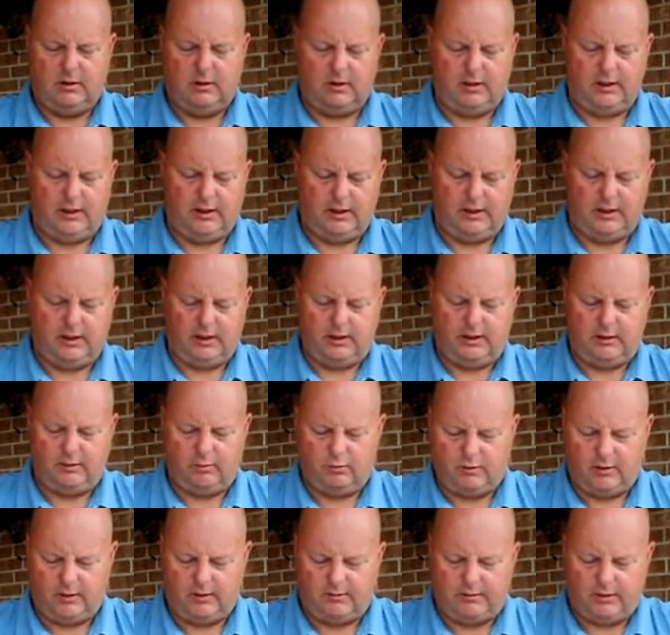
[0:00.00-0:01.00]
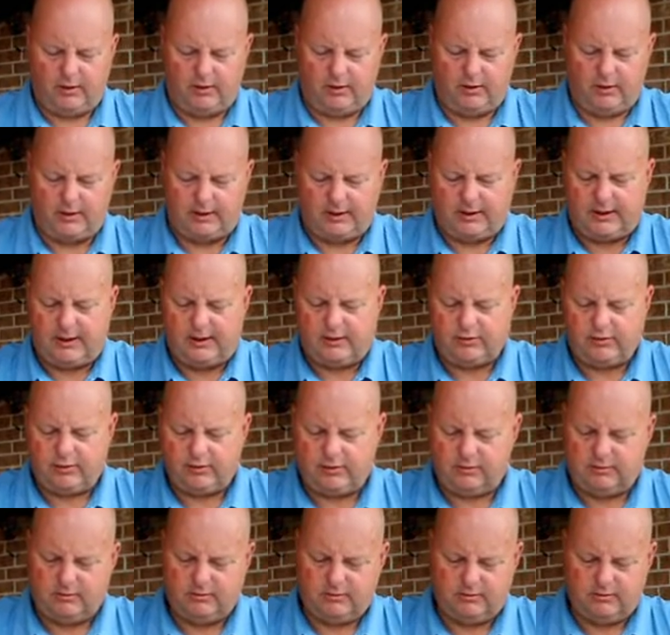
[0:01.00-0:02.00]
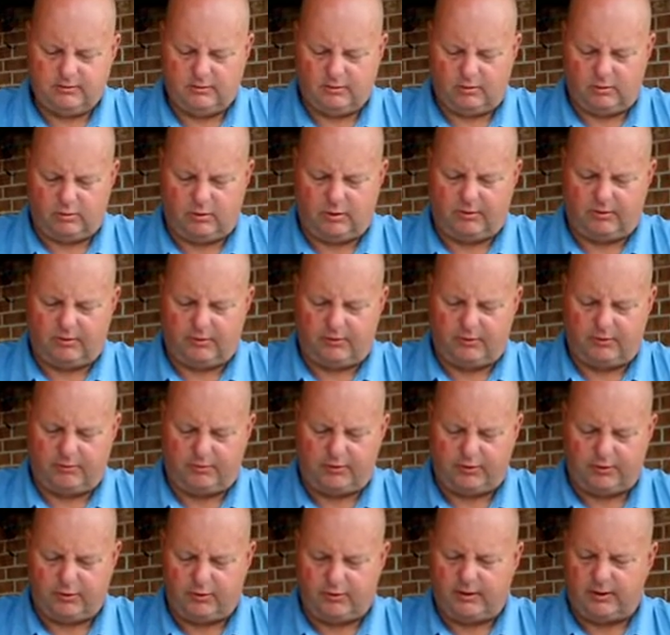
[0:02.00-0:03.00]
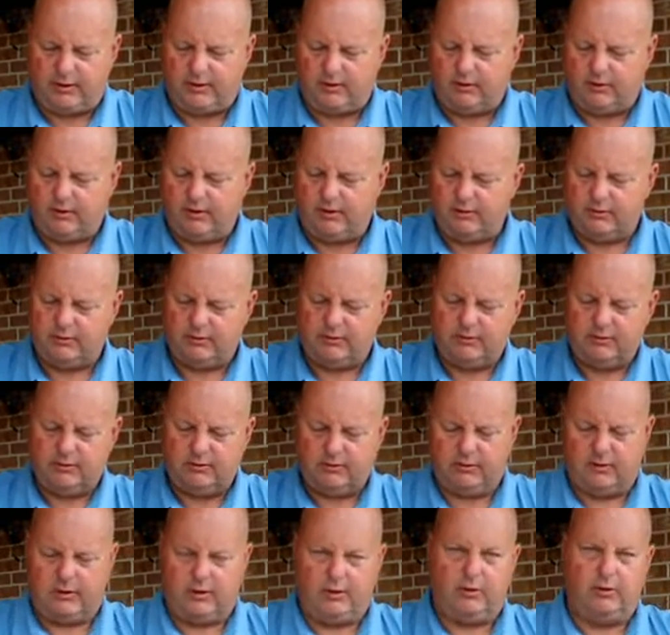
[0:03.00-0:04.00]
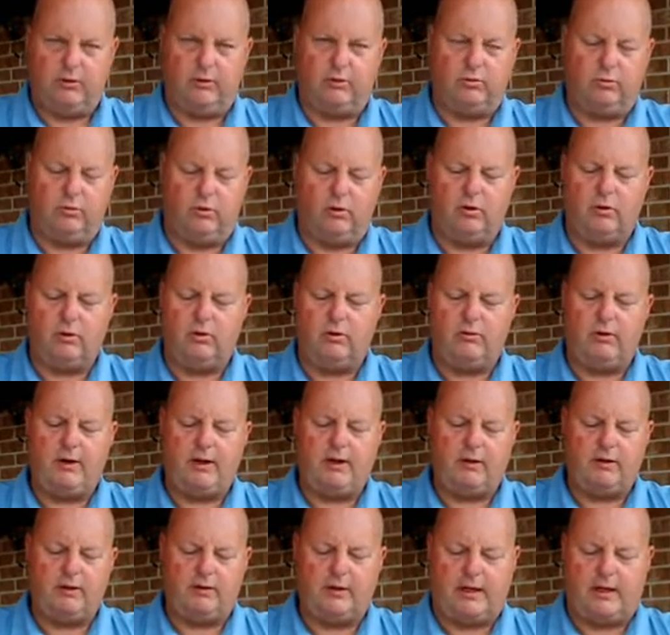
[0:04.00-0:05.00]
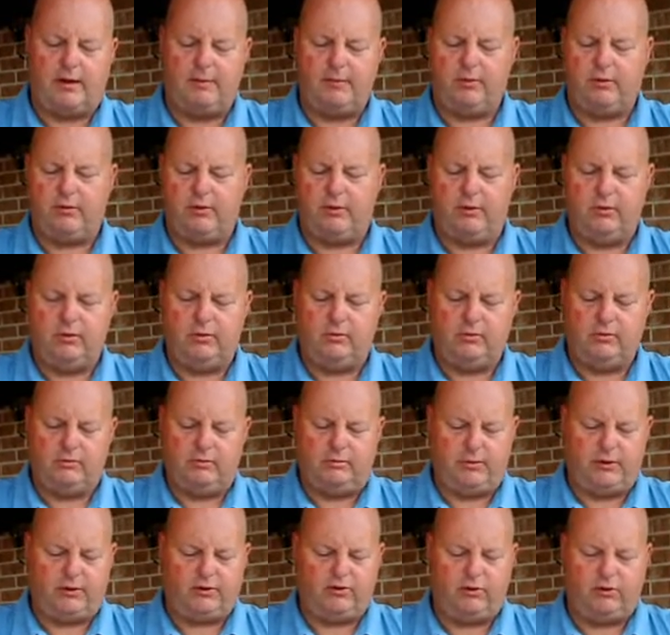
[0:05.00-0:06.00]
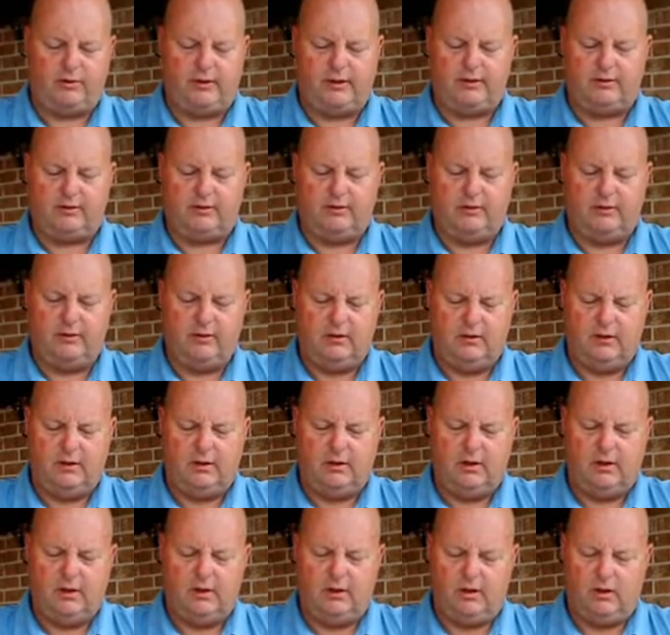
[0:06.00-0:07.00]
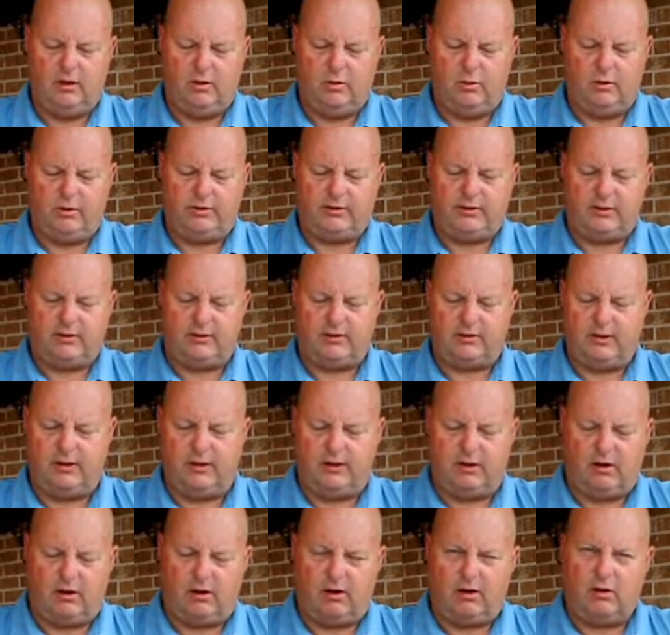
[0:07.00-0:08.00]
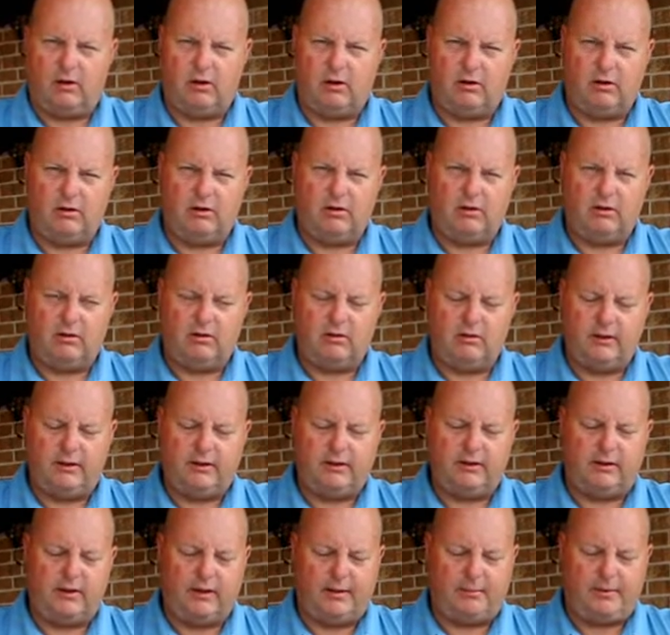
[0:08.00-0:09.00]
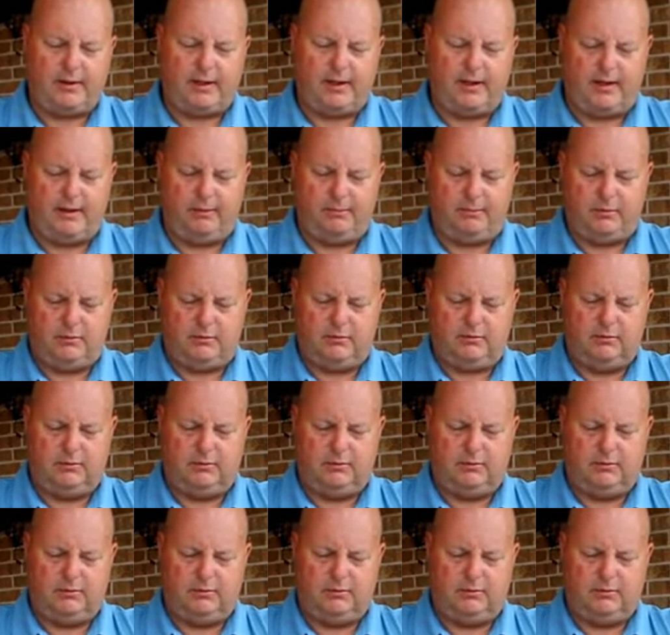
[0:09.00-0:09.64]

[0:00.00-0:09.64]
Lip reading: And whenever you're in the kitchen or wherever your refrigerator is, you just roll it around a time or two and make sure that whiskey is getting all into that pineapple.